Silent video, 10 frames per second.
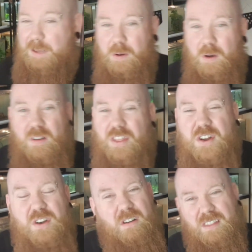but they're
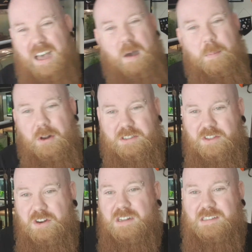not, I'll be honest,
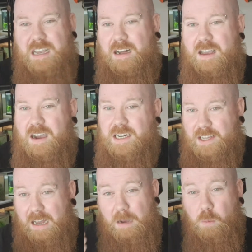they're not exactly
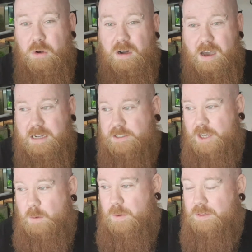ideal. I would like to
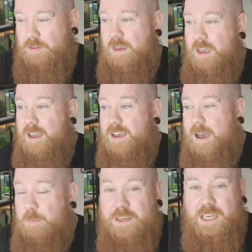go with,
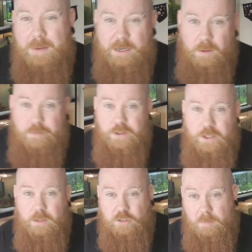I'm thinking about doing it for
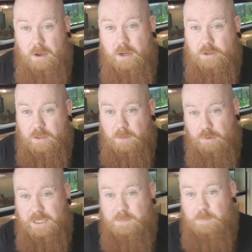YouTube. I'm going to do the
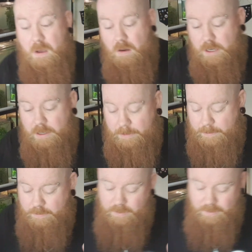breeze block
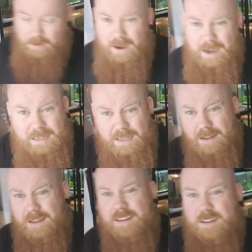
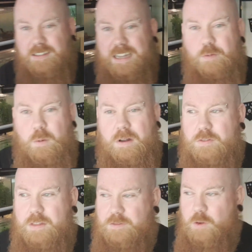idea, because everyone
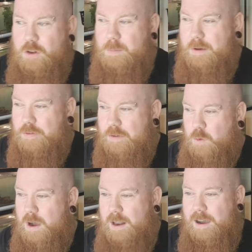that have done them, I've
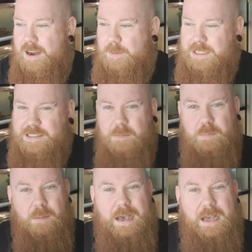quite liked. I mean,
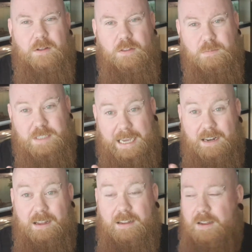Simply Better done them.
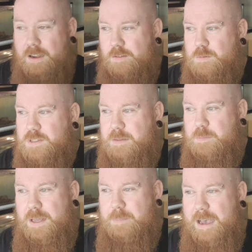Taylor from
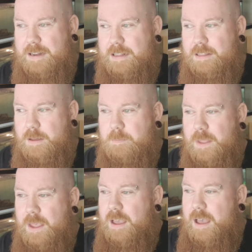Simply Better did them,
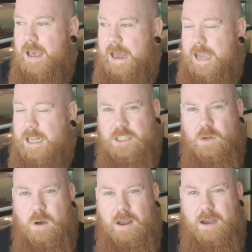and actually
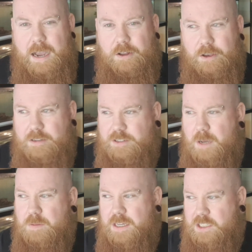quite liked hers. I
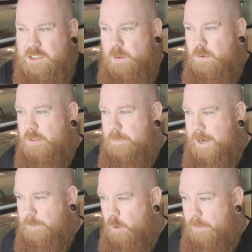don't think she's still got them
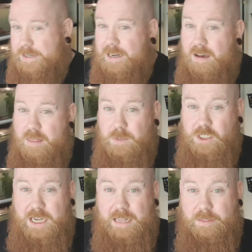anymore, but I did like them when
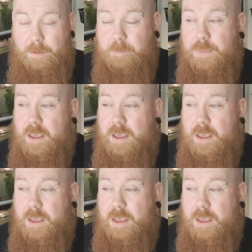she had them.